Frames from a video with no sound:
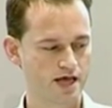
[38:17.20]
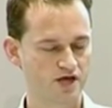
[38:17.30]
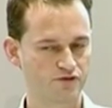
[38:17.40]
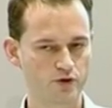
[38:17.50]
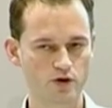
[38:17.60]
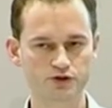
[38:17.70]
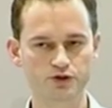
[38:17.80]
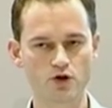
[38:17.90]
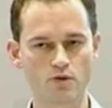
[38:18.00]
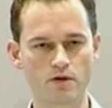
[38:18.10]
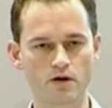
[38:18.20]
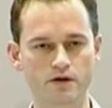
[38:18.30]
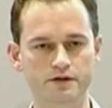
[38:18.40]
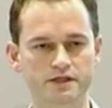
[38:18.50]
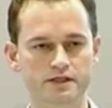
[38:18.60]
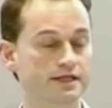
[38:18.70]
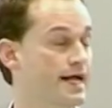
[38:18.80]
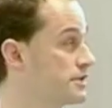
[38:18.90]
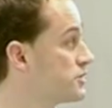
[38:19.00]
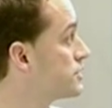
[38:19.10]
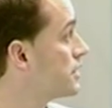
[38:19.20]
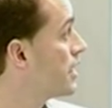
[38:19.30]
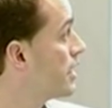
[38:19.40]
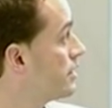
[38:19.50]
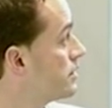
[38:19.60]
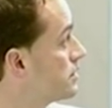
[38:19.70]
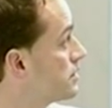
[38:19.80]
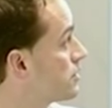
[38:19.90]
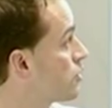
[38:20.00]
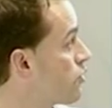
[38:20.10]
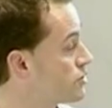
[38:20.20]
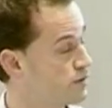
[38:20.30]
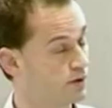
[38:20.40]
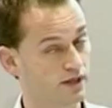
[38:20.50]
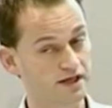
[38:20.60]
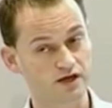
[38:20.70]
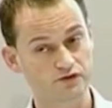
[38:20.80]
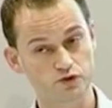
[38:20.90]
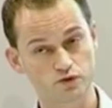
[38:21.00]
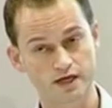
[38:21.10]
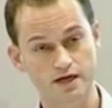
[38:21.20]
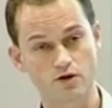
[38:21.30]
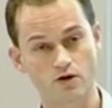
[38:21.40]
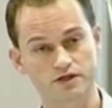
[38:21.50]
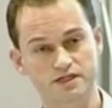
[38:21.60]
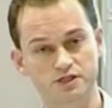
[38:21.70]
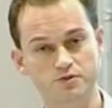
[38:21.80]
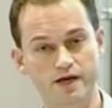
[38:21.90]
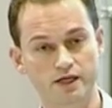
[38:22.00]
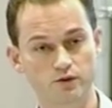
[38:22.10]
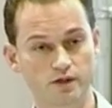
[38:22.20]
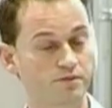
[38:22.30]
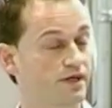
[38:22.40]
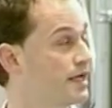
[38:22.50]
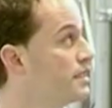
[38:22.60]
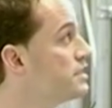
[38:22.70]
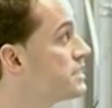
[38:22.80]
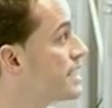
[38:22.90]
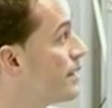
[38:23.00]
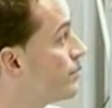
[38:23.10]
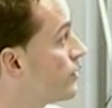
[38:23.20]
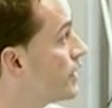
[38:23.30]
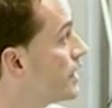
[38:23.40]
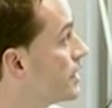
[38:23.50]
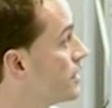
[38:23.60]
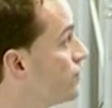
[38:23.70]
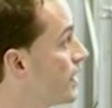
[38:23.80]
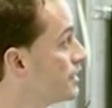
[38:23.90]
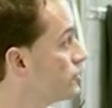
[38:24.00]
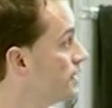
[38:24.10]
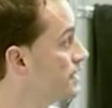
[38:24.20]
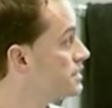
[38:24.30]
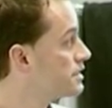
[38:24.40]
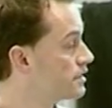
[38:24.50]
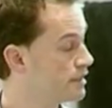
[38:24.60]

If you want to know more, the next course we will give, 2-day course in Spain, will be in December in Valladolid,